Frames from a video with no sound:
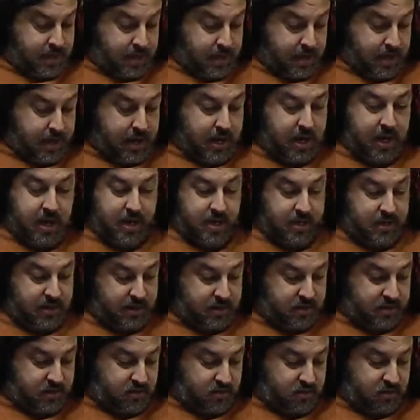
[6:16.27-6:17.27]

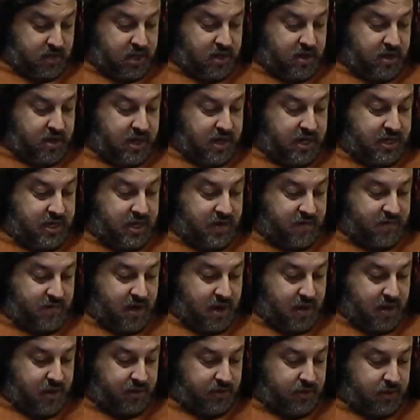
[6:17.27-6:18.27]
and sort of get an idea of
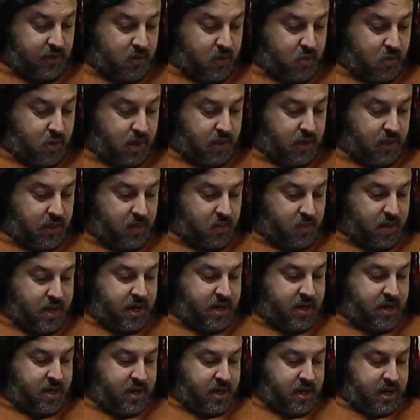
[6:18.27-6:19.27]
how it's going to work. And the
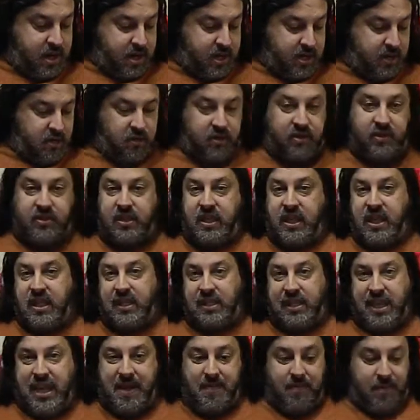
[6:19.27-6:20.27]
way you'll see
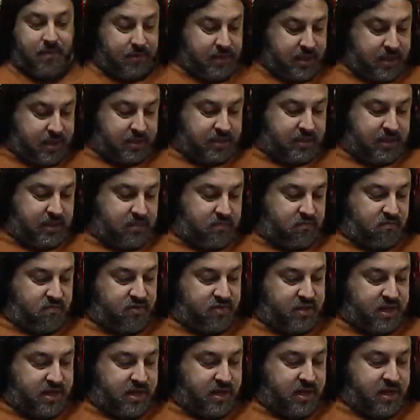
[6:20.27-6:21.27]
it labeled is, is
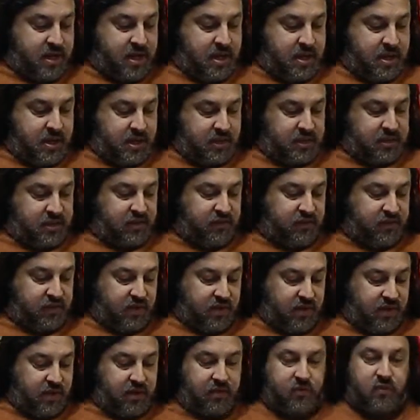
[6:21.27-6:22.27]
we'll see
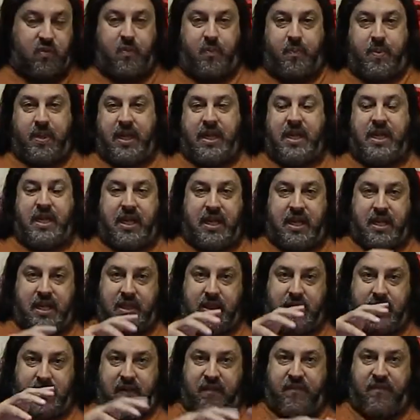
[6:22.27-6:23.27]
InstaVlogs will be
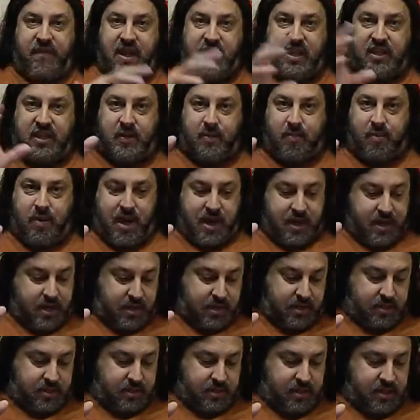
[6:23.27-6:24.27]
in the fancy
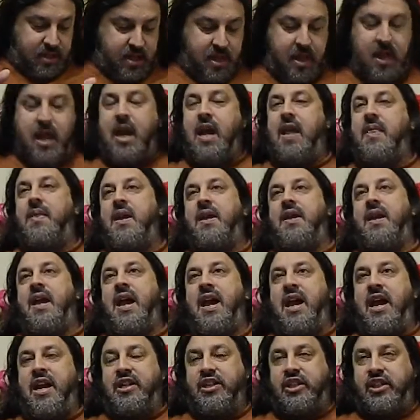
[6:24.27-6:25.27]
brackets, and then
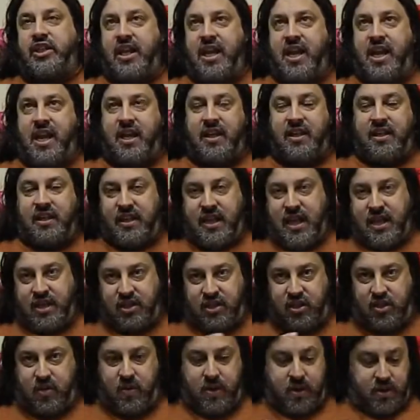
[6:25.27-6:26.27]
hashtag
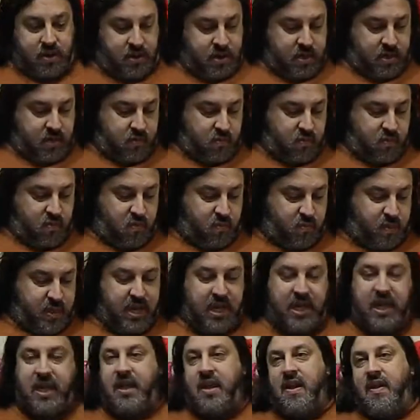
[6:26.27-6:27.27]
next to it will
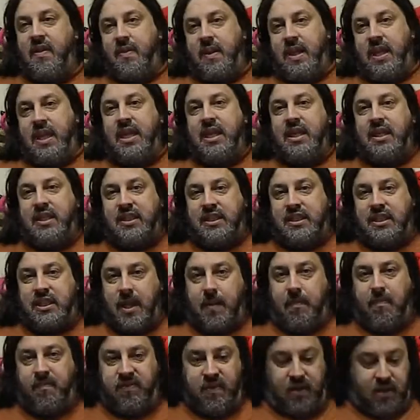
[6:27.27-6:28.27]
be the
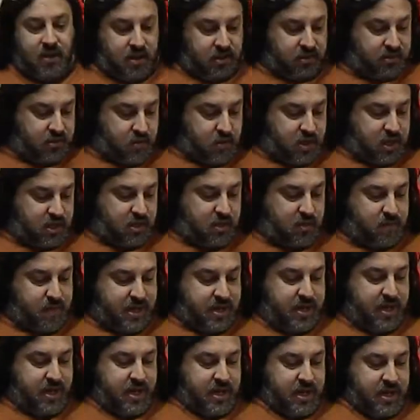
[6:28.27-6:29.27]
subvlog. So it'll
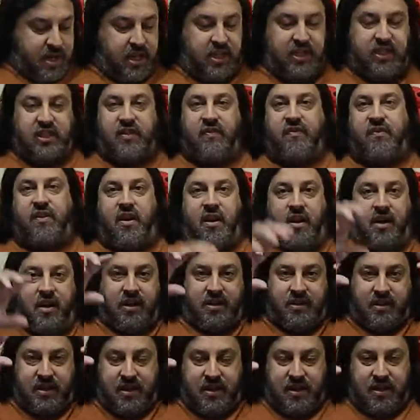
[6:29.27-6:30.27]
be
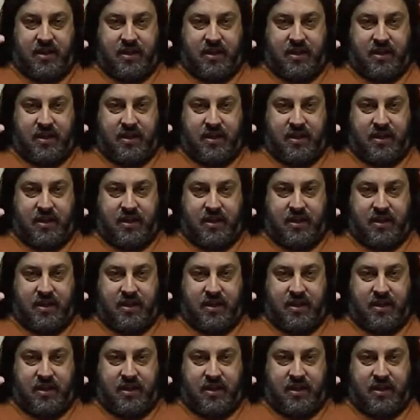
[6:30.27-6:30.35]
InstaVlogs